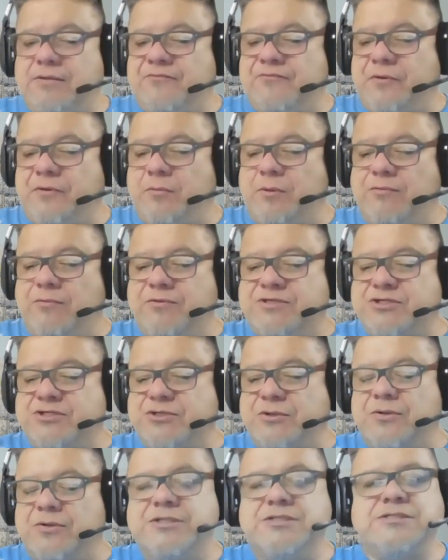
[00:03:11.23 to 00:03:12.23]
form of
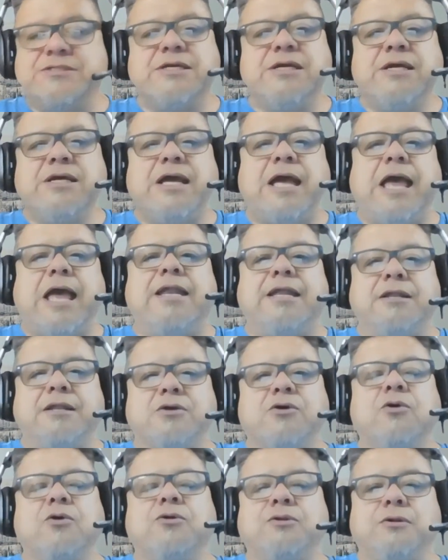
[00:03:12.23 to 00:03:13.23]
stories and in
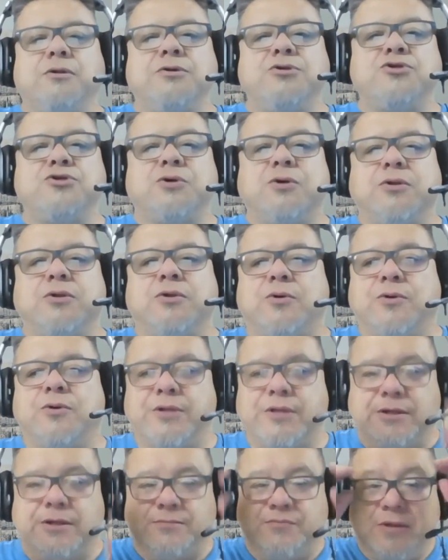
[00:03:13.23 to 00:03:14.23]
chronological
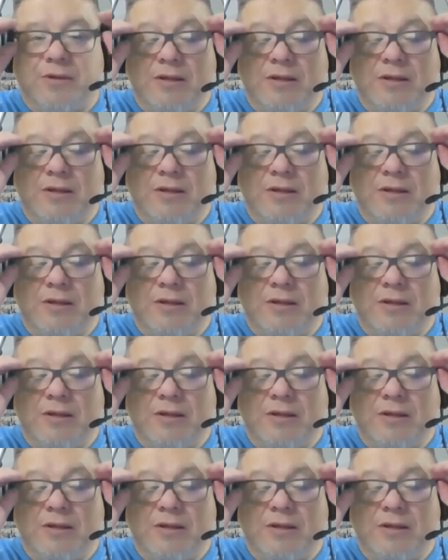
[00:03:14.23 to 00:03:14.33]
order,